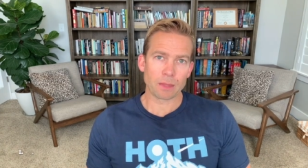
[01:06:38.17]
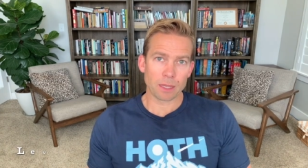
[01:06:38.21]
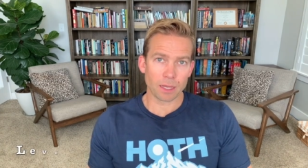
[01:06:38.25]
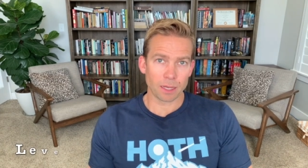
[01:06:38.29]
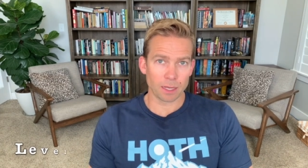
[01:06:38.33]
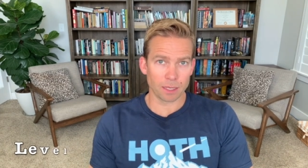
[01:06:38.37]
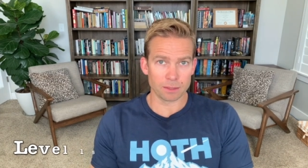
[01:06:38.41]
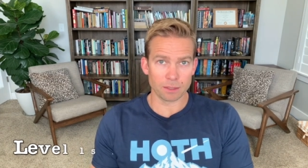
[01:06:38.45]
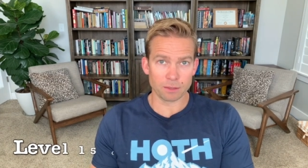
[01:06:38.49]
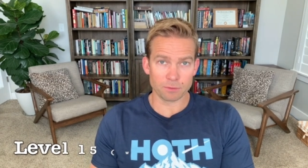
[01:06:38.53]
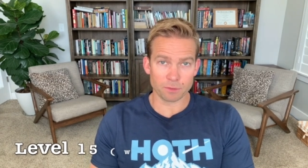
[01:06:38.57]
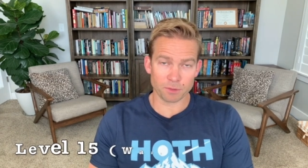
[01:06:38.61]

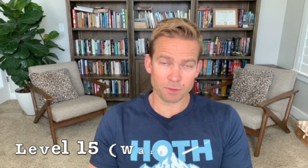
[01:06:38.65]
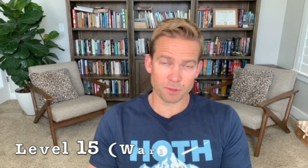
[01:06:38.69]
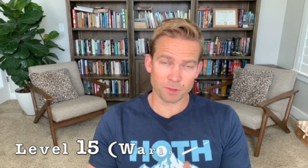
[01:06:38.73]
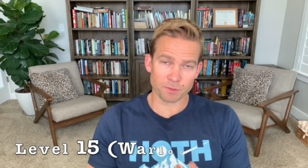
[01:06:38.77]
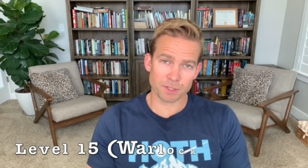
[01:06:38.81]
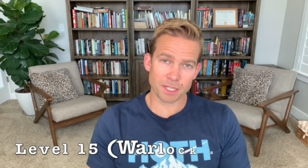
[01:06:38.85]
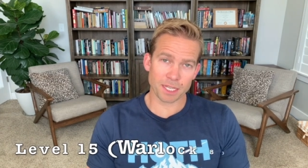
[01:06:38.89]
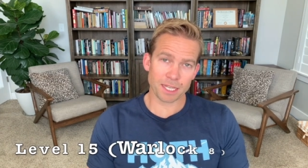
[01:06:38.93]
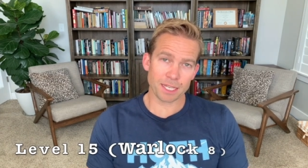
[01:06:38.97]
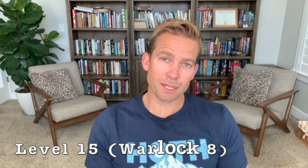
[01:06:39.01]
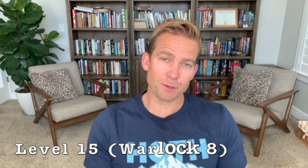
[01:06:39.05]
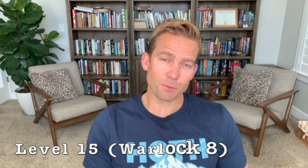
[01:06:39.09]
At level
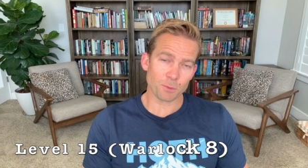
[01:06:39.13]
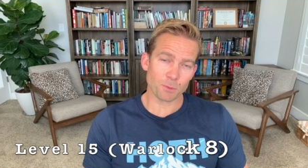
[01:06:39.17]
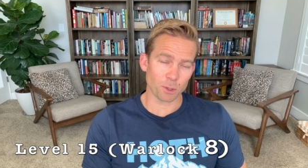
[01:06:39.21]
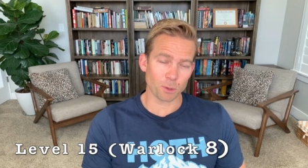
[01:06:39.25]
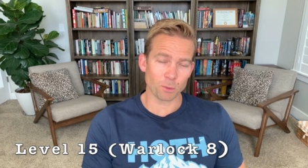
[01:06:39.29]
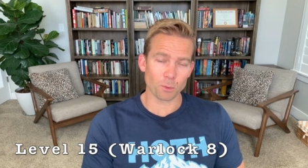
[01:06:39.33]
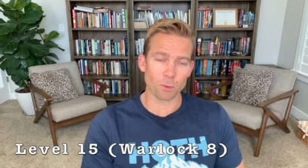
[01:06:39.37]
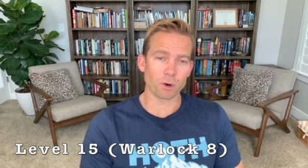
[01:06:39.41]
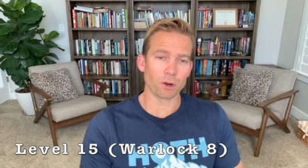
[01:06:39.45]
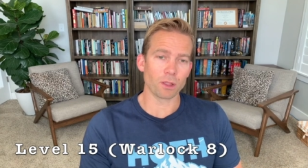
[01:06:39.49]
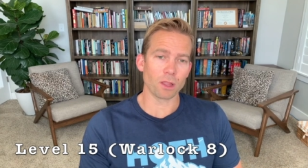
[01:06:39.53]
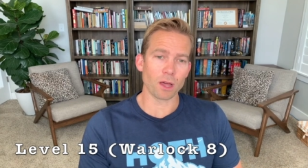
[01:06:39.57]
15, we're a
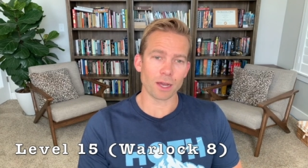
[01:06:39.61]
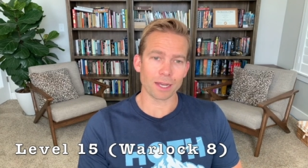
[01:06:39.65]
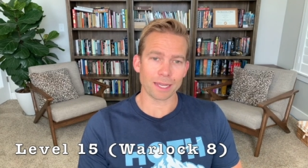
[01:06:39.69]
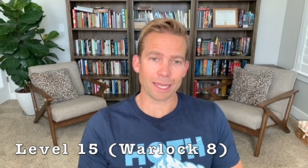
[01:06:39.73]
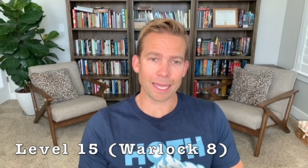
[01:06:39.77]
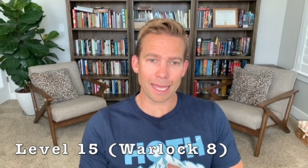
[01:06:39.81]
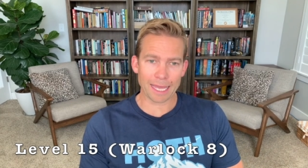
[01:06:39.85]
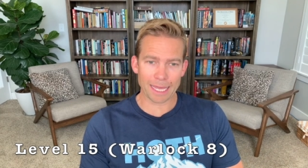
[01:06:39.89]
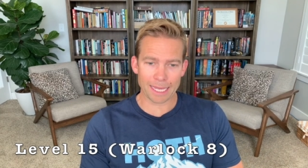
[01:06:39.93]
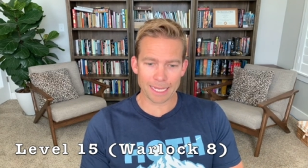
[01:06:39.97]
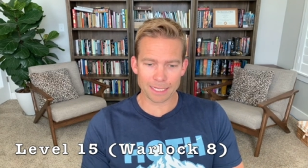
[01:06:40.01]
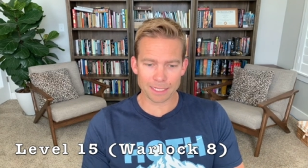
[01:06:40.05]
Warlock
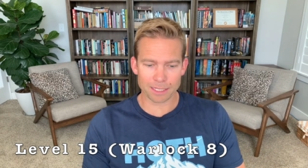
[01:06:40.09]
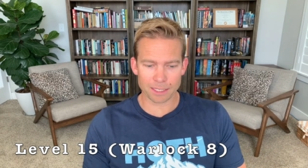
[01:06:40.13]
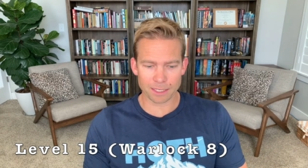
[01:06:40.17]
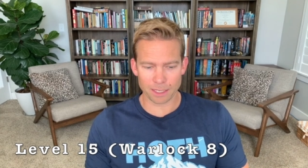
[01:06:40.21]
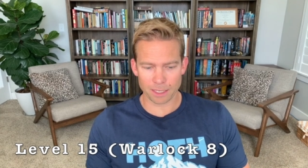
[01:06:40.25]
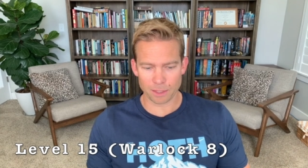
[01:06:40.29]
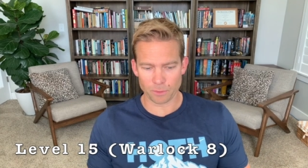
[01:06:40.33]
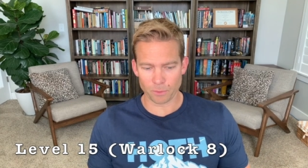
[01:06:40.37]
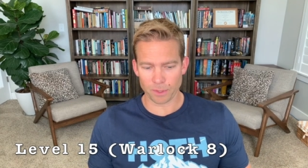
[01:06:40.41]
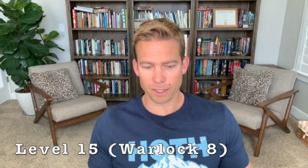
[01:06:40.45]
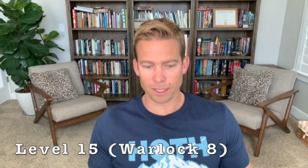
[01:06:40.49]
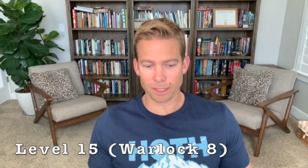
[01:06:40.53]
8,
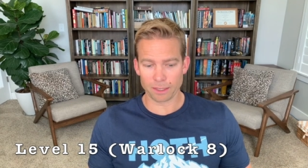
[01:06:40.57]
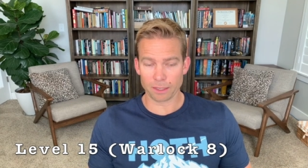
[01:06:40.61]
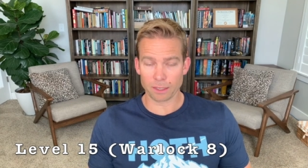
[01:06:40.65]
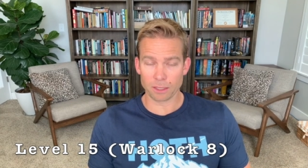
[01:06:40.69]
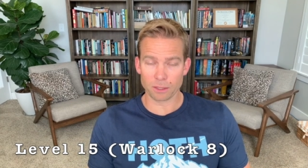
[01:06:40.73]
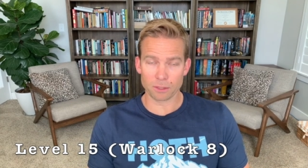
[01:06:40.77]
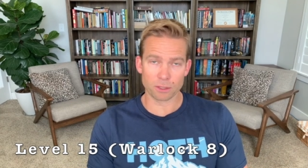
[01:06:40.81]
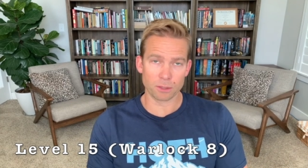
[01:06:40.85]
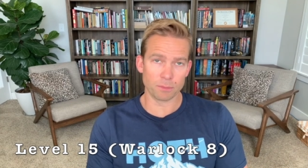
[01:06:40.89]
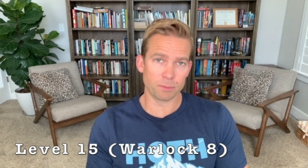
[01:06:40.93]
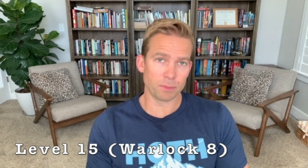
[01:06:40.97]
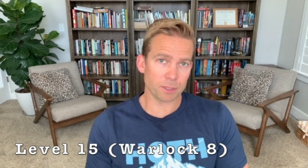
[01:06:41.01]
and we get
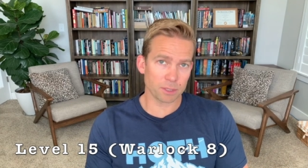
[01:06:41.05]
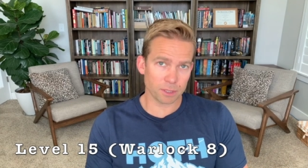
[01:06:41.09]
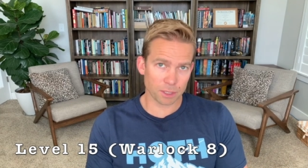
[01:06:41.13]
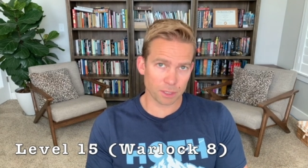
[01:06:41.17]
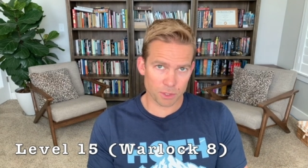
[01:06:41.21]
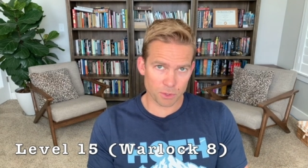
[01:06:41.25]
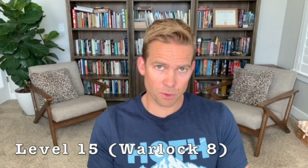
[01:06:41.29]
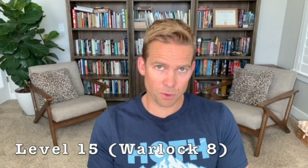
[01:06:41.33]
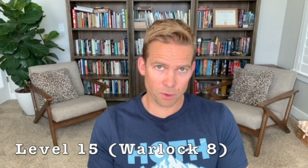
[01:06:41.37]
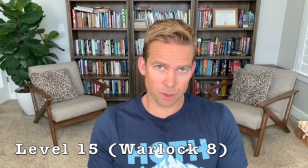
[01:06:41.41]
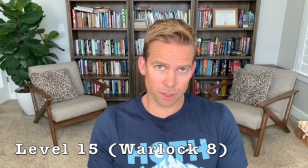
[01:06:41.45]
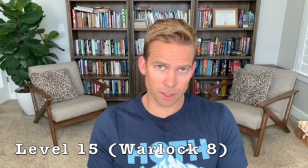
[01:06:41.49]
another ability
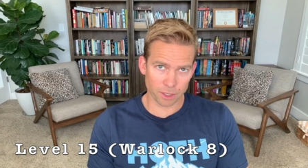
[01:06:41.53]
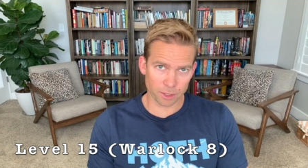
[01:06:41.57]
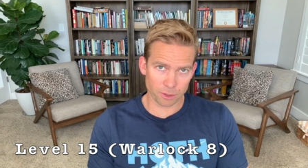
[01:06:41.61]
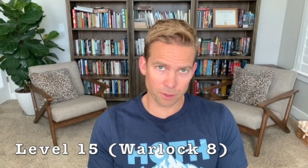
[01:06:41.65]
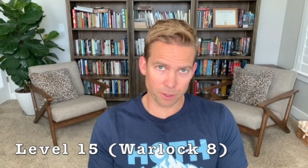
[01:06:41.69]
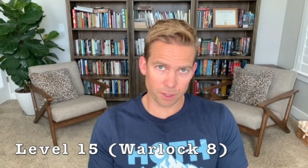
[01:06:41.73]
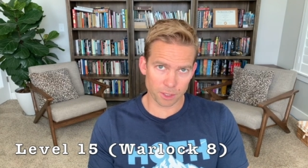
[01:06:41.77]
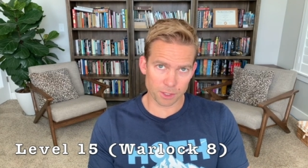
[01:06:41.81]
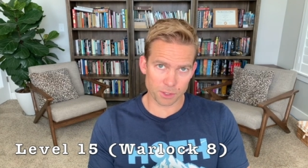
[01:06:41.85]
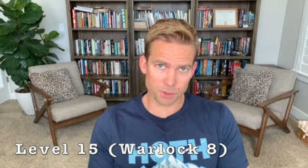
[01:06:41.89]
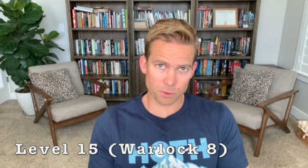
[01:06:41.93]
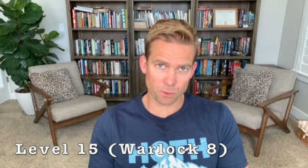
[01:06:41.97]
score
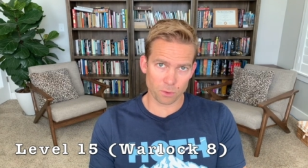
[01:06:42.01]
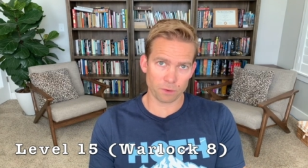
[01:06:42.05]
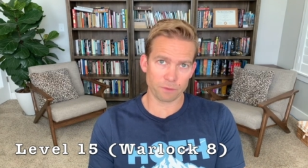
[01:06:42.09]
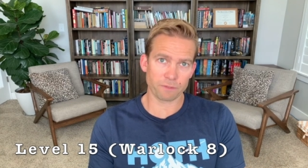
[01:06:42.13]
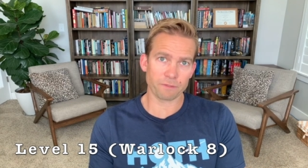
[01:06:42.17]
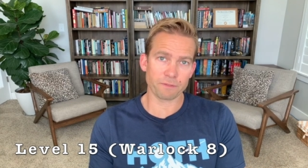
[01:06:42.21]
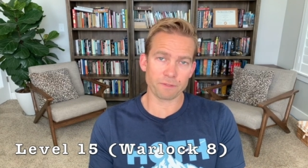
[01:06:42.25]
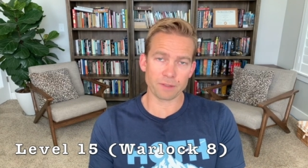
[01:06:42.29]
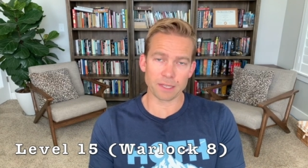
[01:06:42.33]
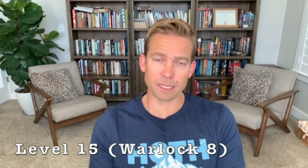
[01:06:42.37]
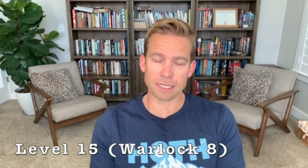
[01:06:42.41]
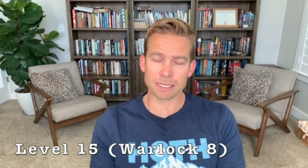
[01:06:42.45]
increase or
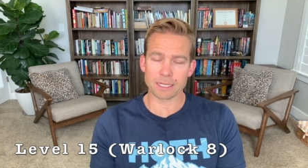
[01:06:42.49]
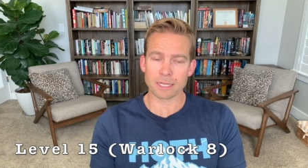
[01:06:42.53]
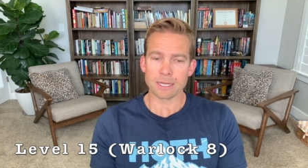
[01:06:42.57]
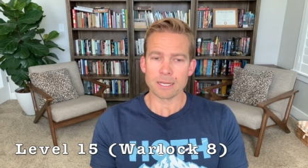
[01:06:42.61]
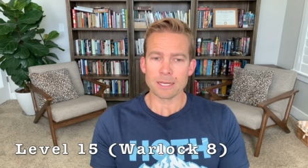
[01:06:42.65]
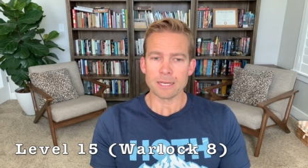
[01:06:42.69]
feat.